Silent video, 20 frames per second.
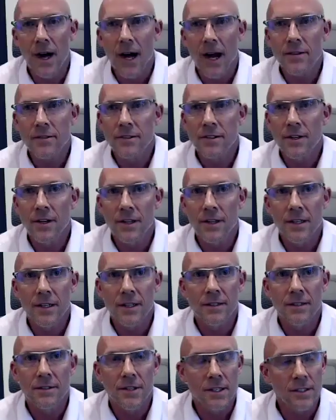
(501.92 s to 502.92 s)
I
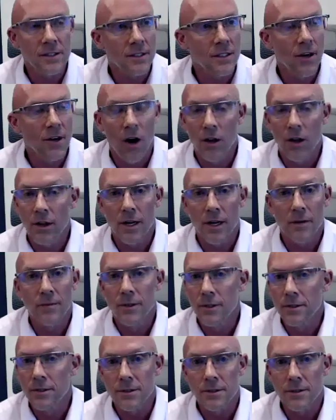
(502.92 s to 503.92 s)
started just calling on
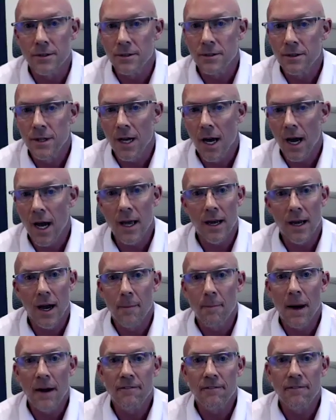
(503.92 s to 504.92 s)
realtors.
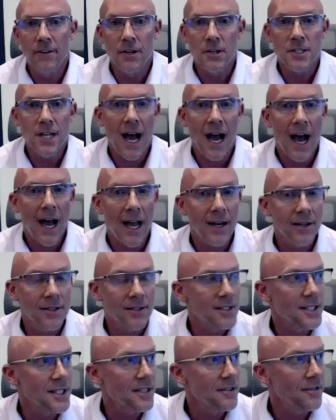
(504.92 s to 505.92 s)
My first hire,
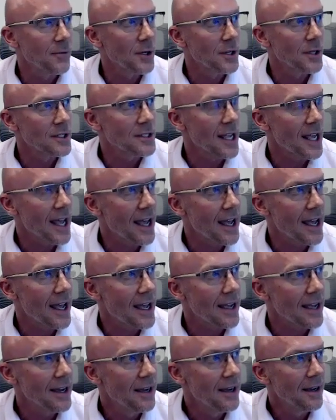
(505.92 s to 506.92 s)
Steve, was
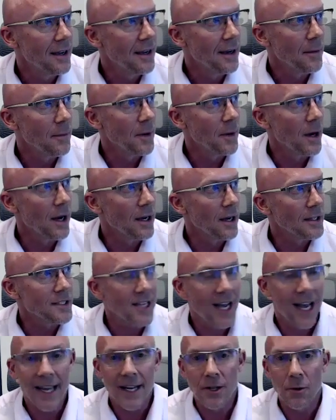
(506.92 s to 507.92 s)
a
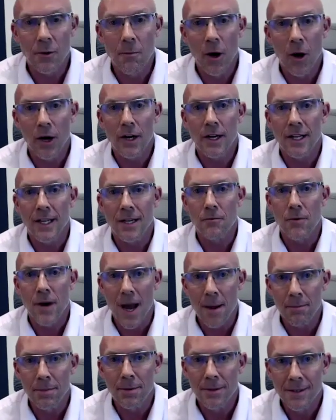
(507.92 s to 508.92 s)
title marketing
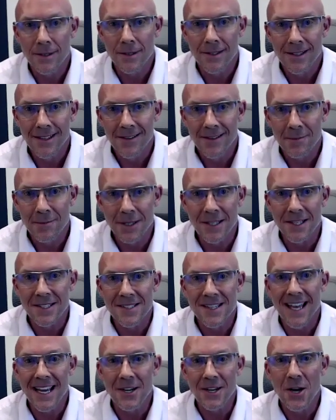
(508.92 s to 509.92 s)
rep, because
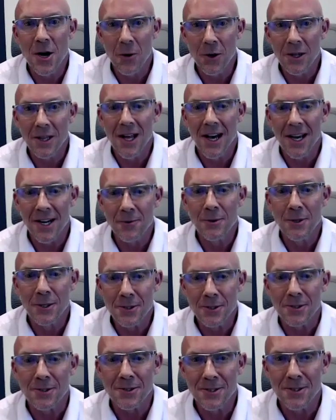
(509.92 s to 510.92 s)
they know a lot of
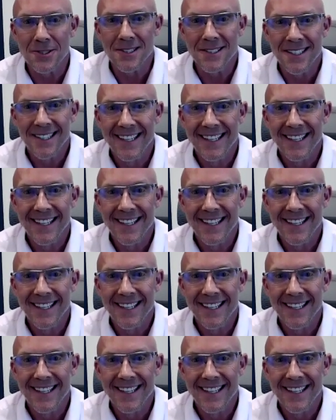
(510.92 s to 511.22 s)
realtors.